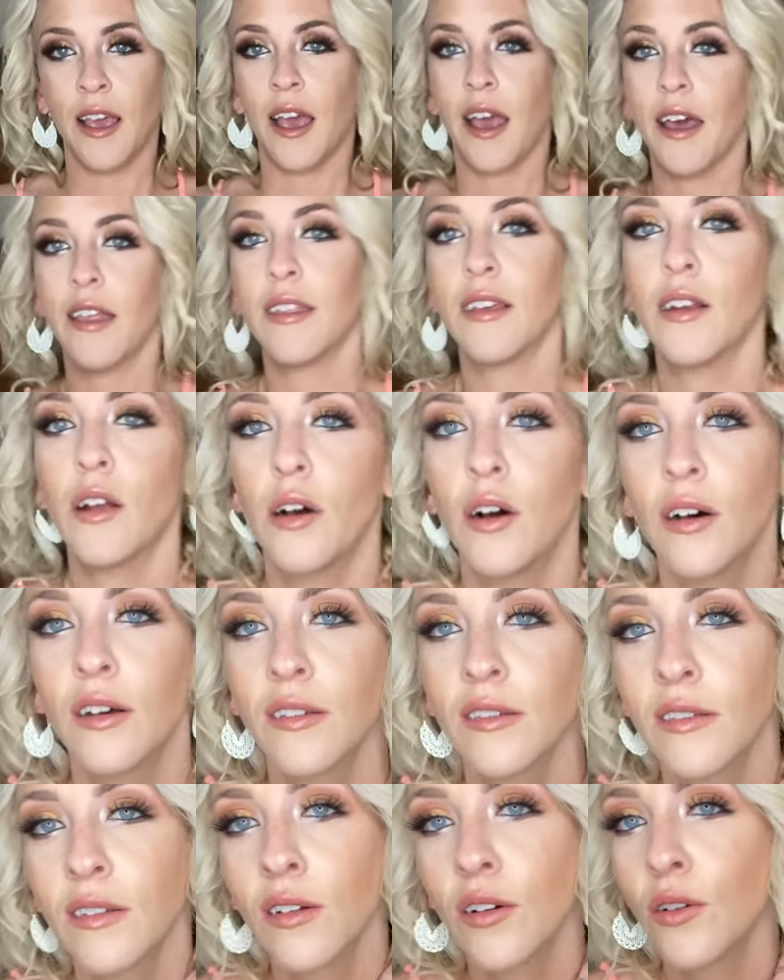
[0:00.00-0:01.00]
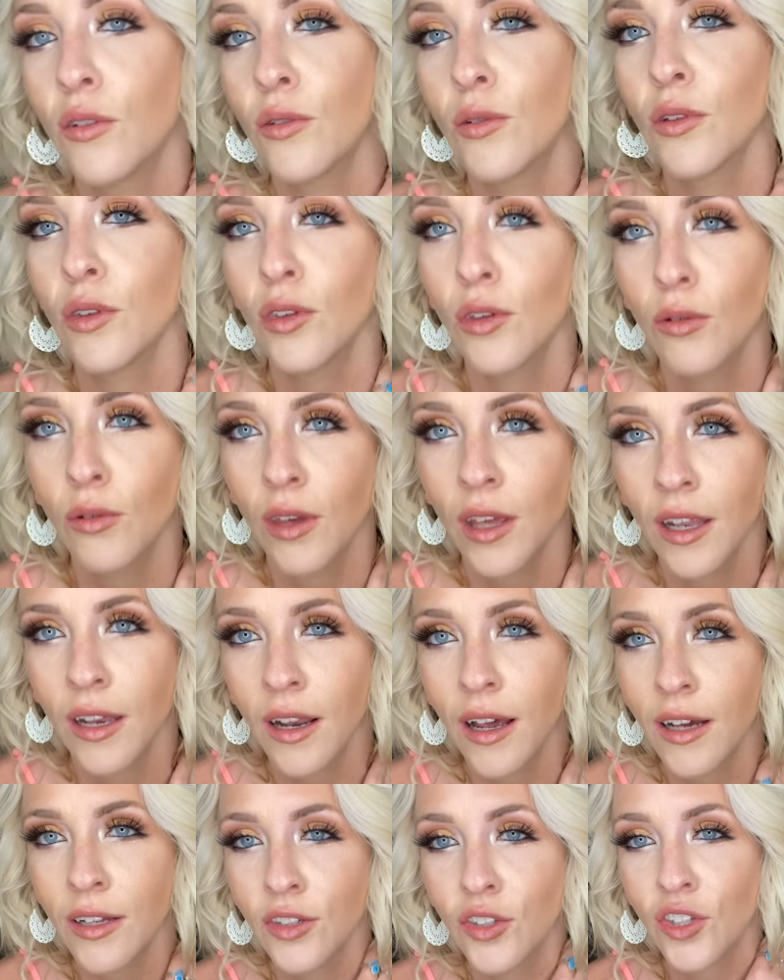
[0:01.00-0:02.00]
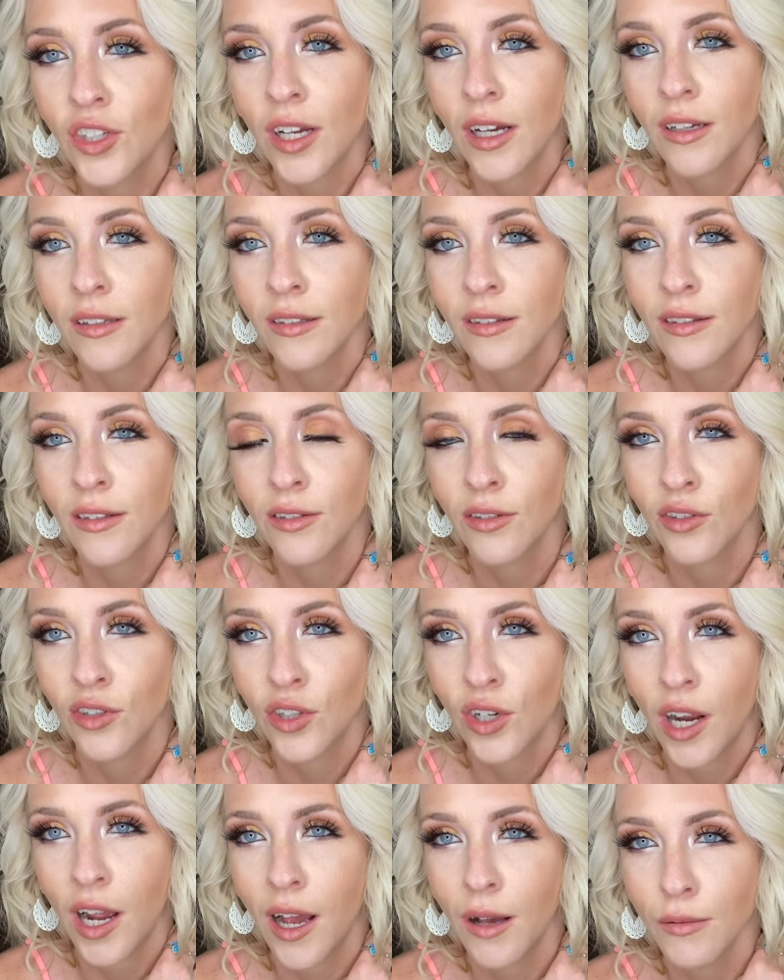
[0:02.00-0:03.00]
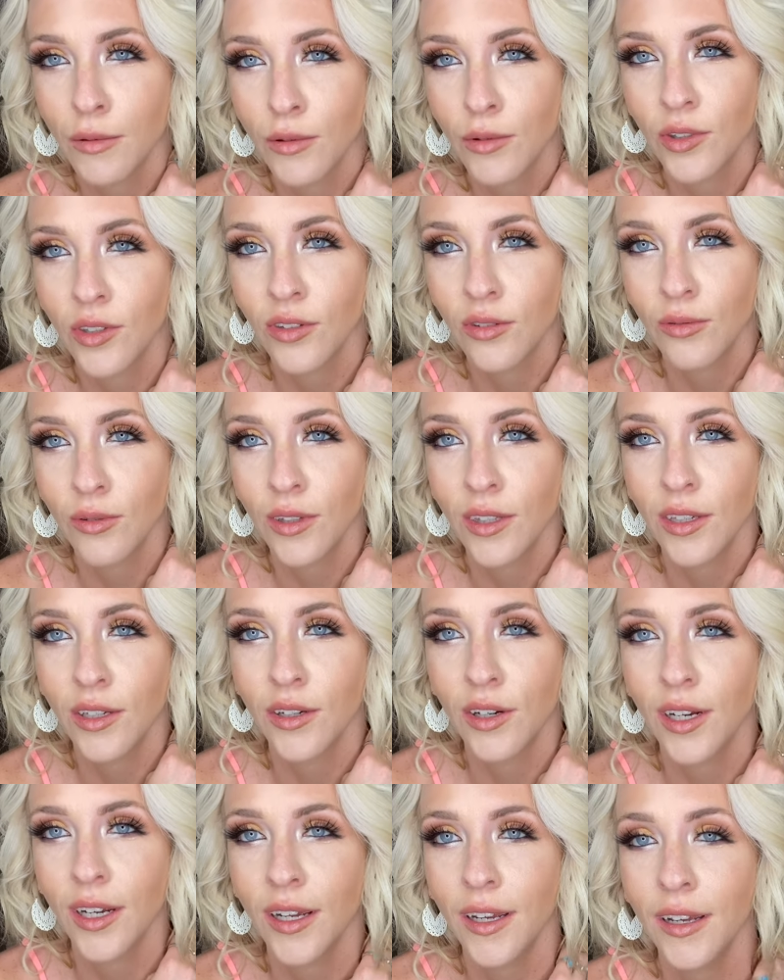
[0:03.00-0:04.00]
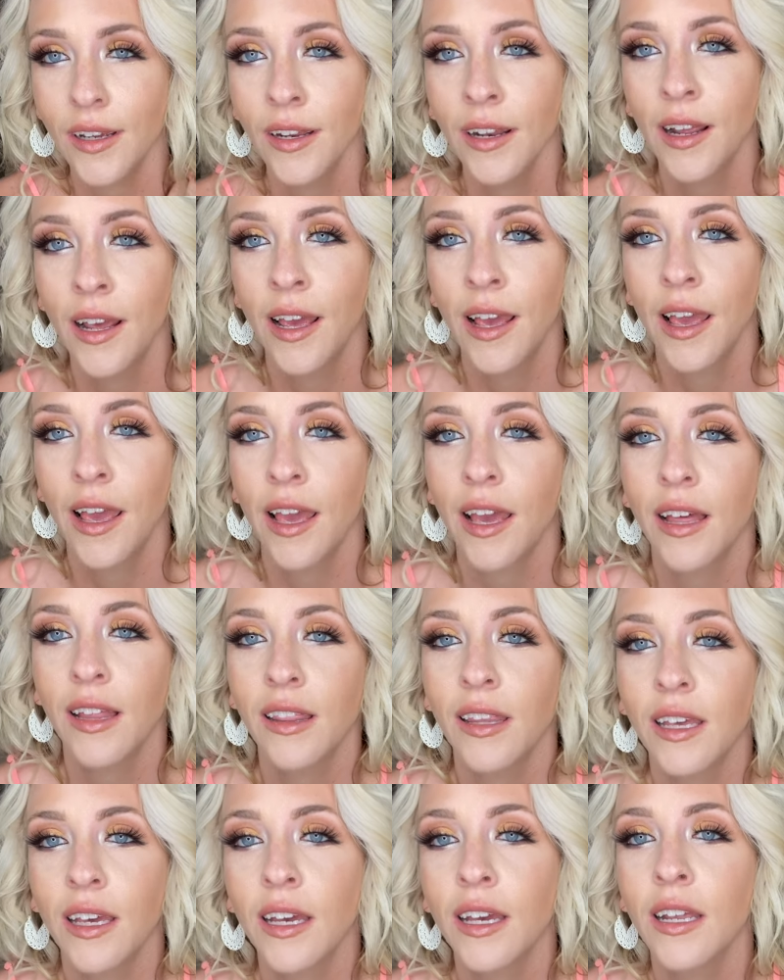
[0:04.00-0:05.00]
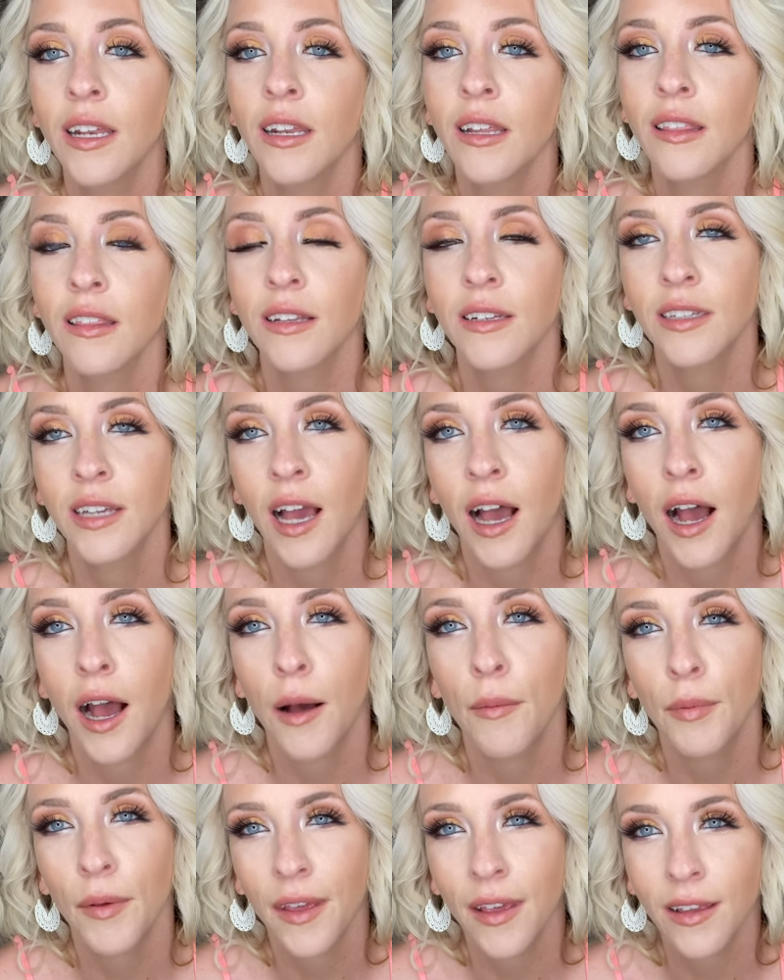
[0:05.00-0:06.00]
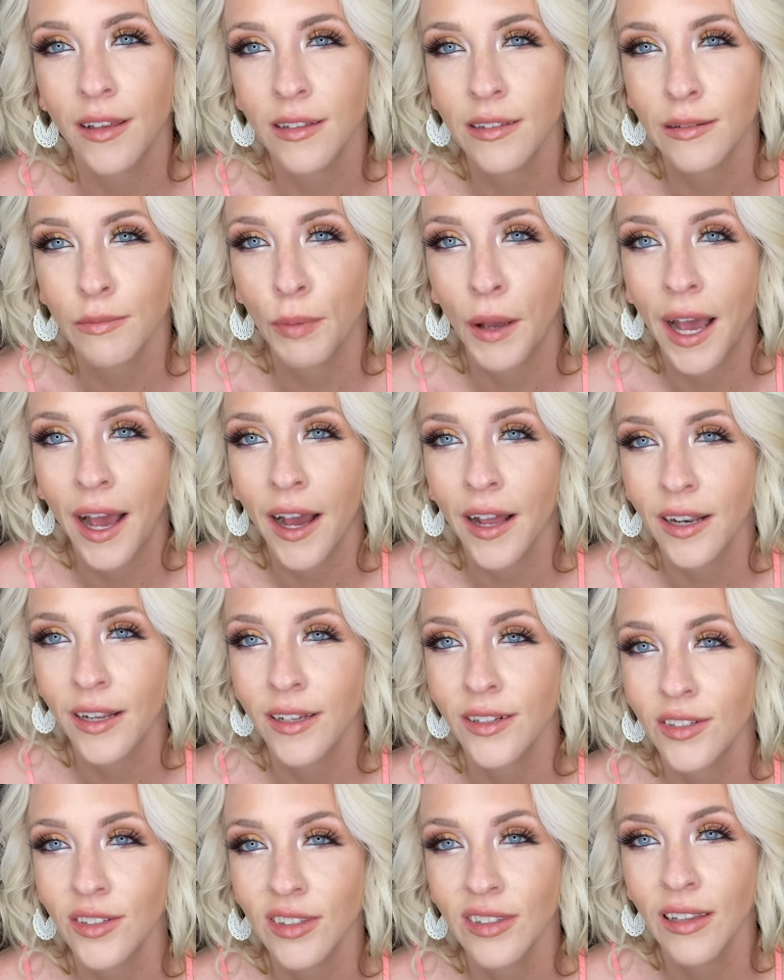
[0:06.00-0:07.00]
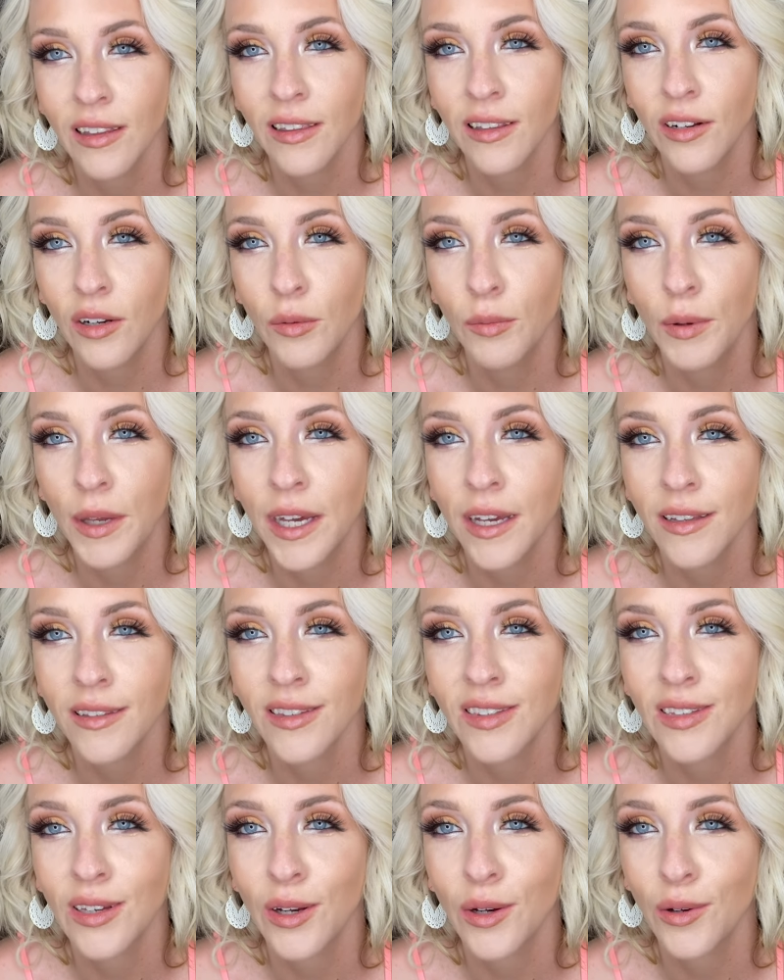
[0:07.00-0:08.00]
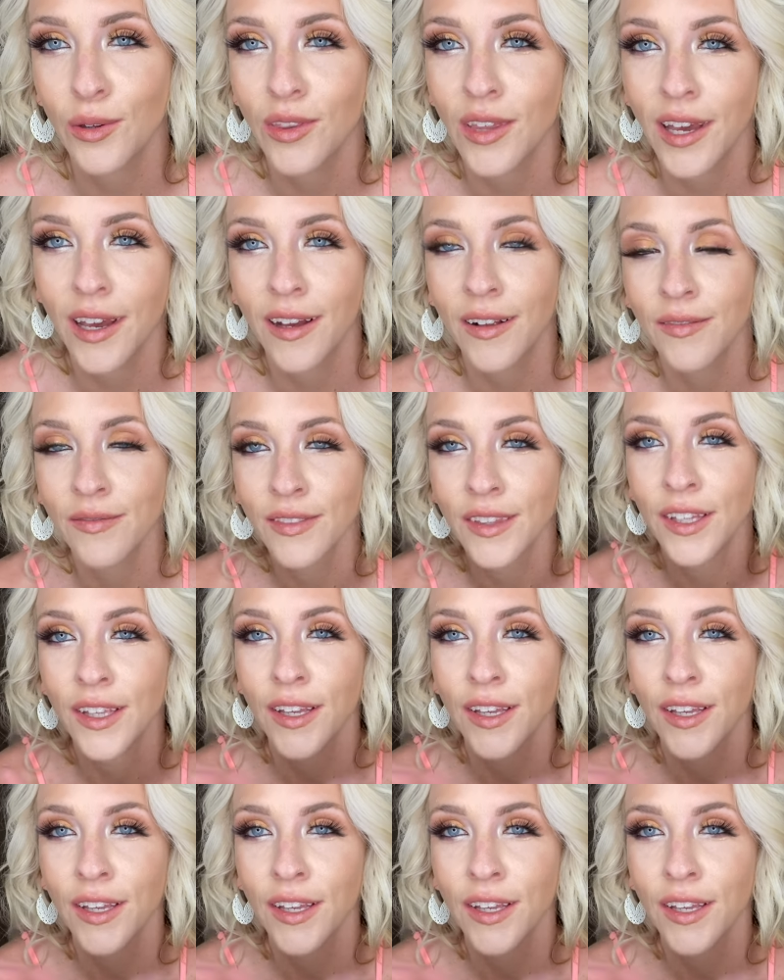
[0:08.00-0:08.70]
And then also you can adjust the straps, which is really great. And then the top is padded just a little bit so that